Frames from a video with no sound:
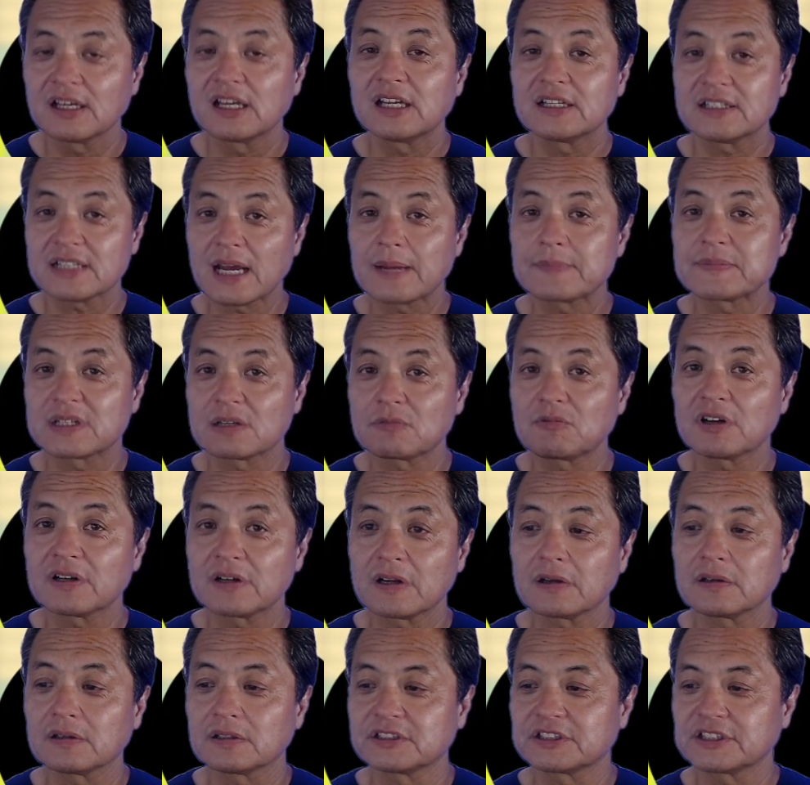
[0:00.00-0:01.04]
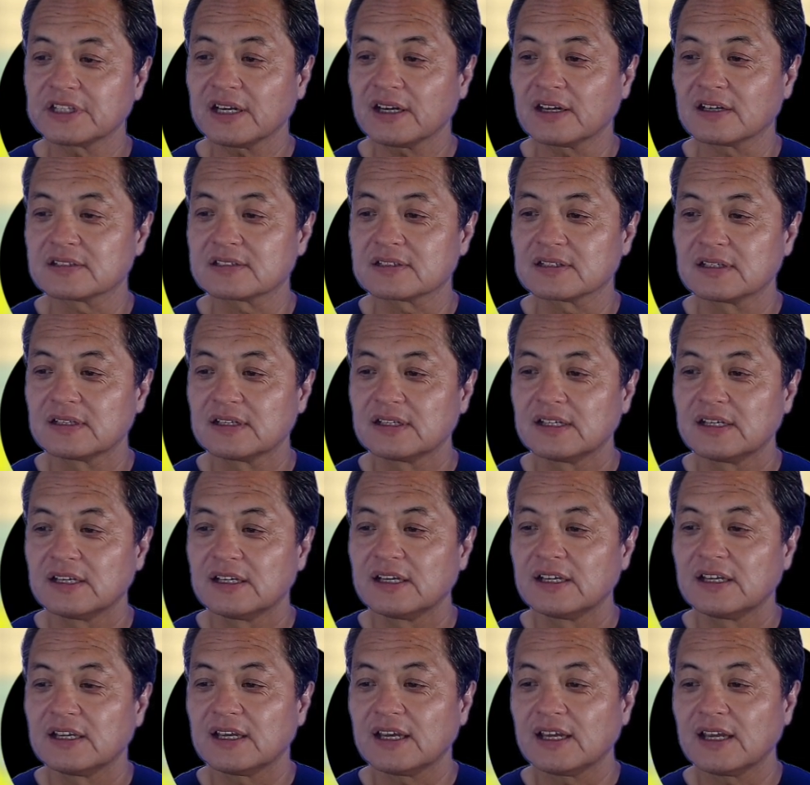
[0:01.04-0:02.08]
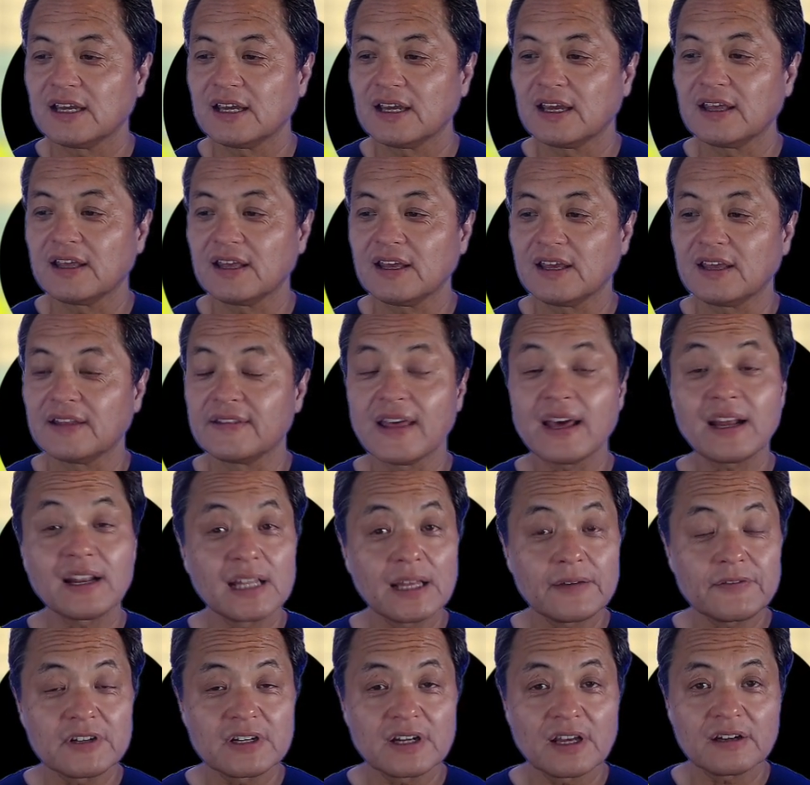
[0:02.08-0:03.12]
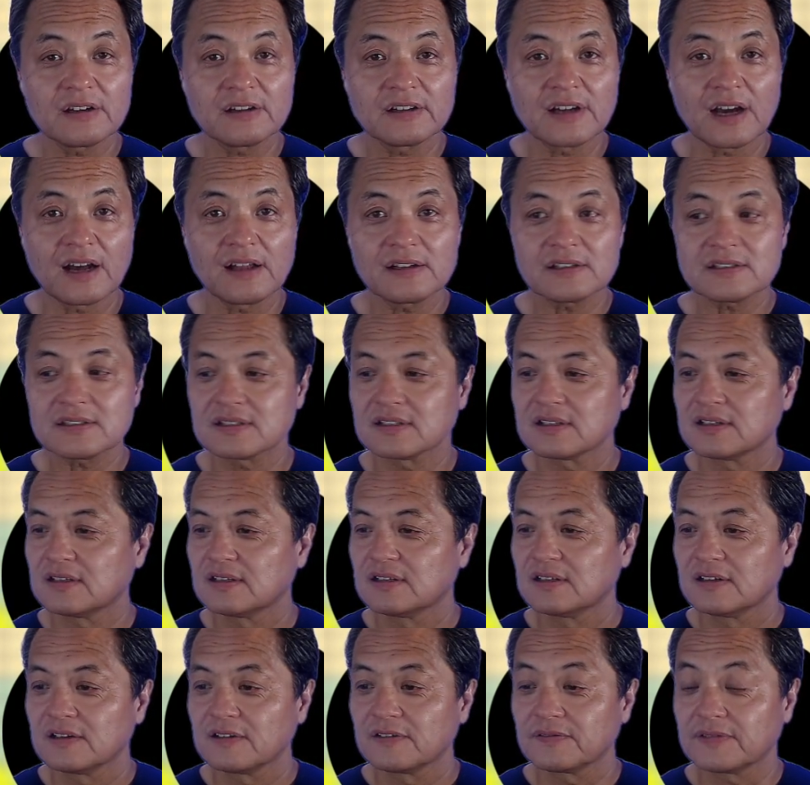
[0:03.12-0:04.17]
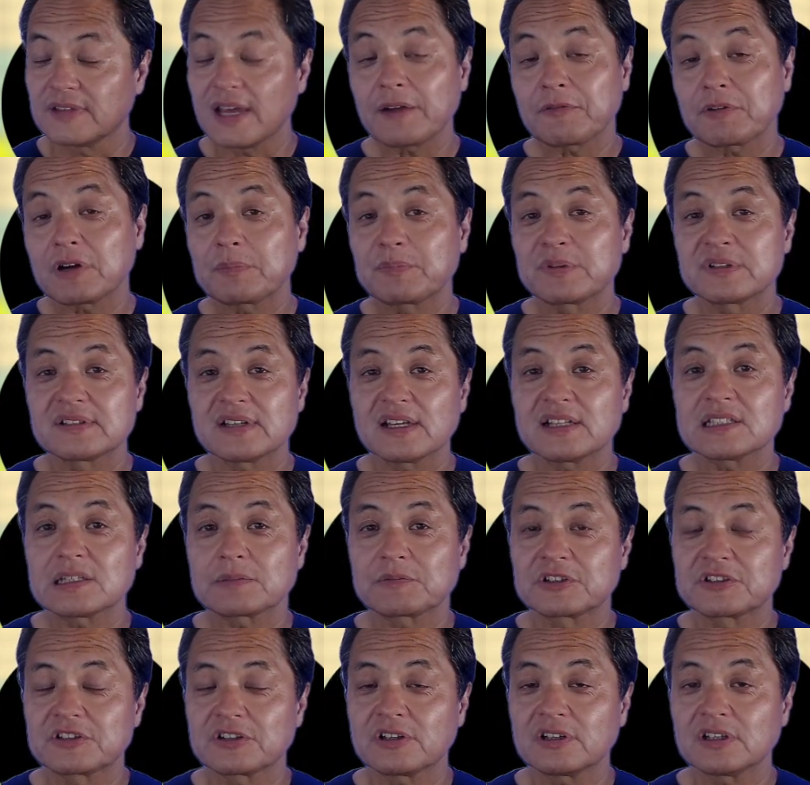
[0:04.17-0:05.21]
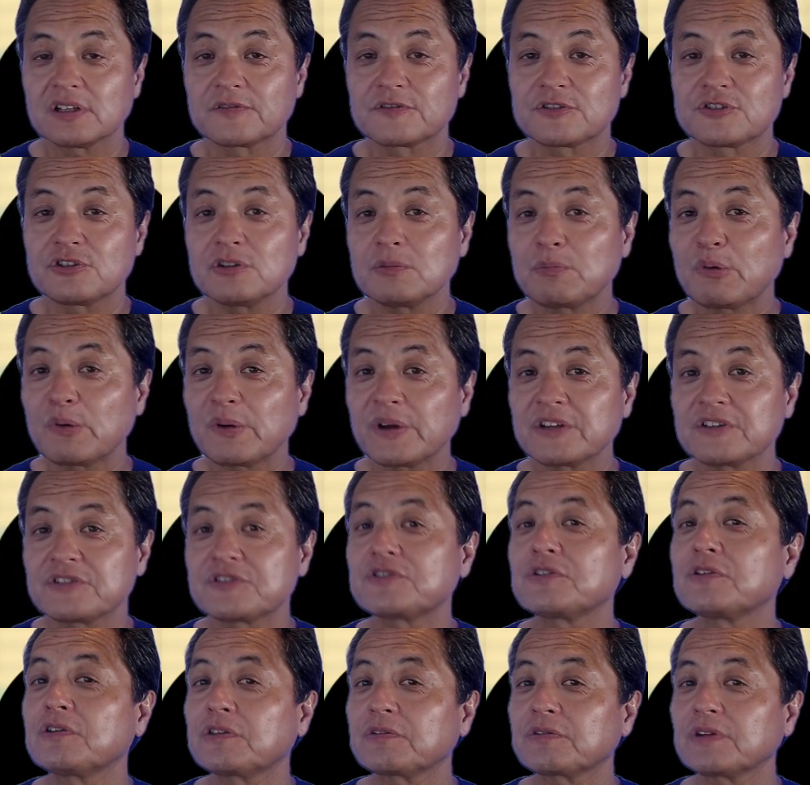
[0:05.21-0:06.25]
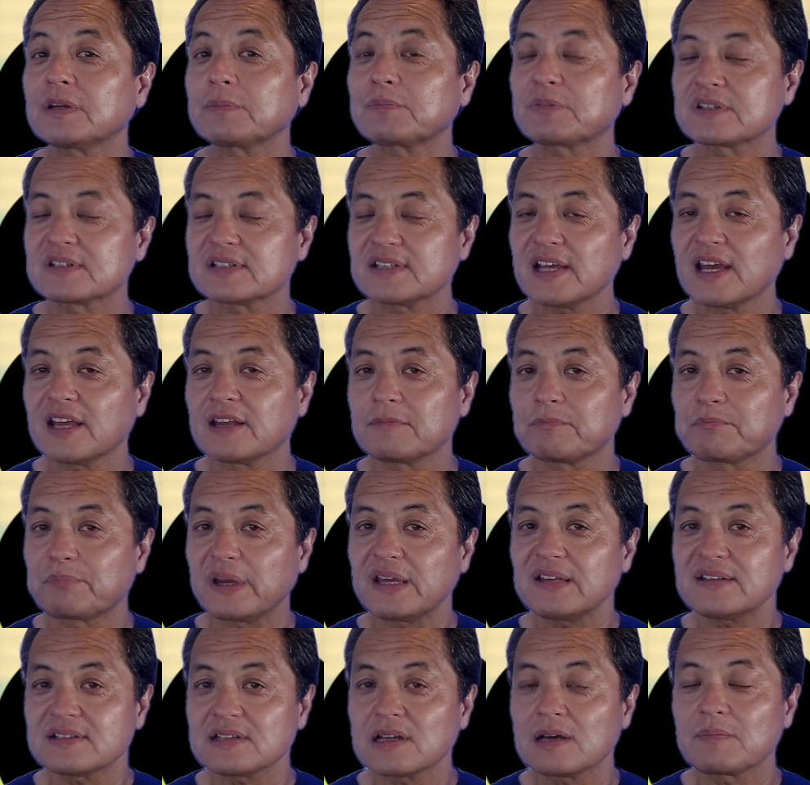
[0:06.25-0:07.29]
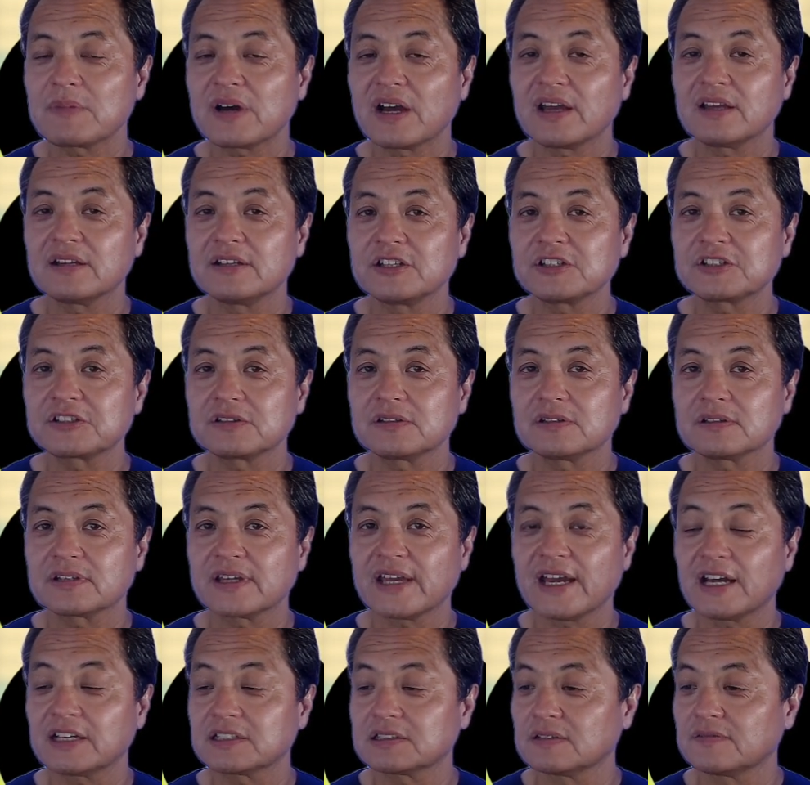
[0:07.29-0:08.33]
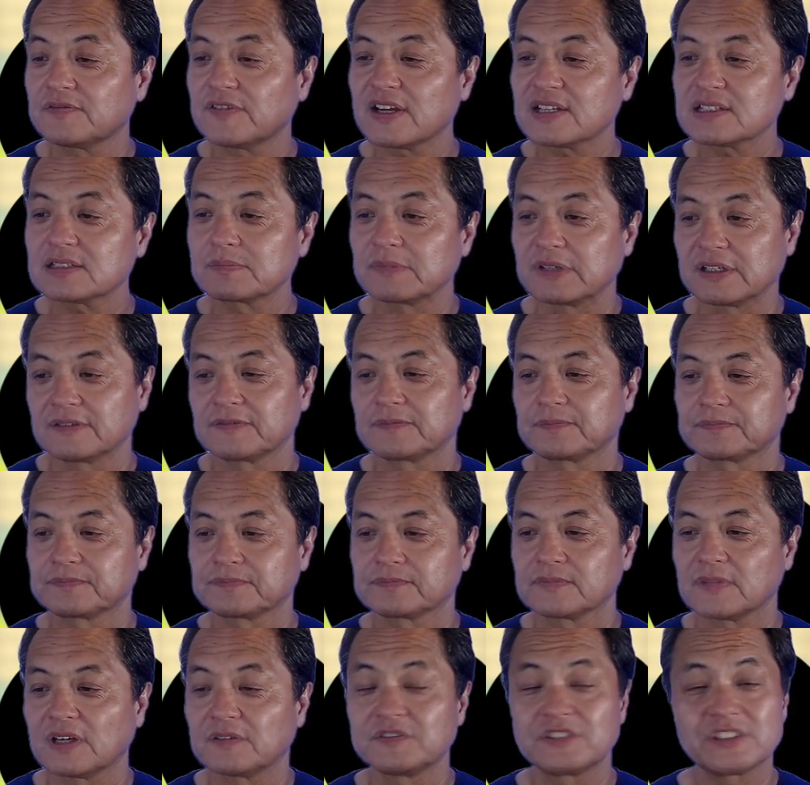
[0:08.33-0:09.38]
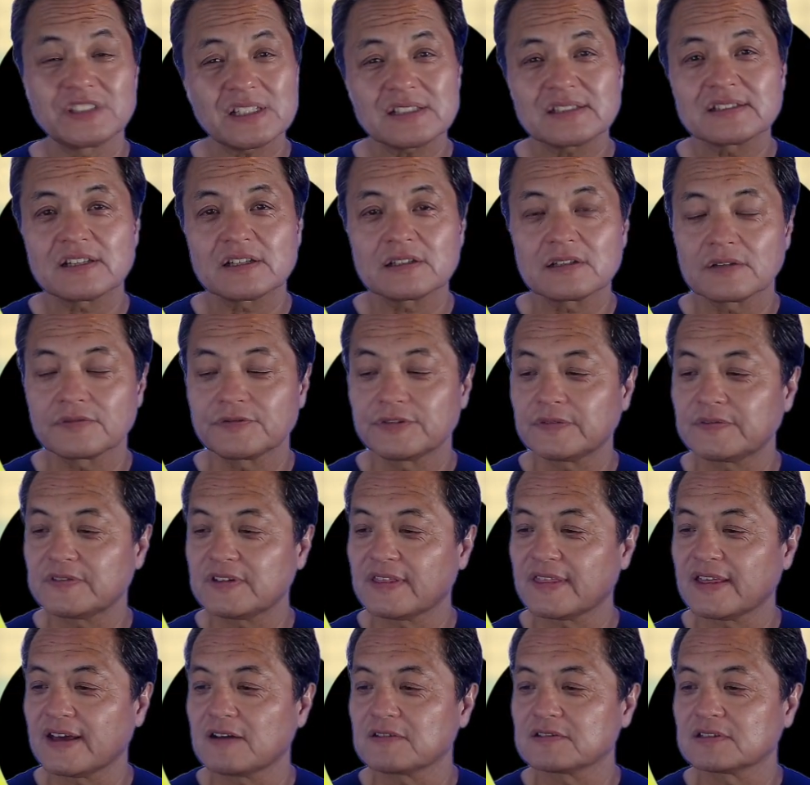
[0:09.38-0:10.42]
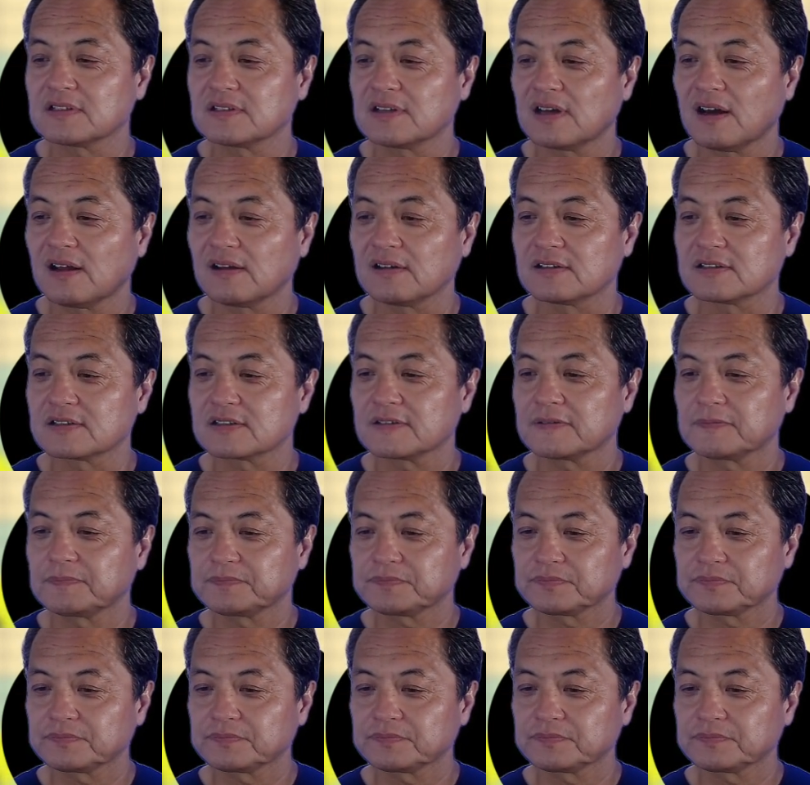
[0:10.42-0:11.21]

times the 100 shares. And that $1,100, that represents a return of 2.23% based on my initial cash investment of just under $50,000.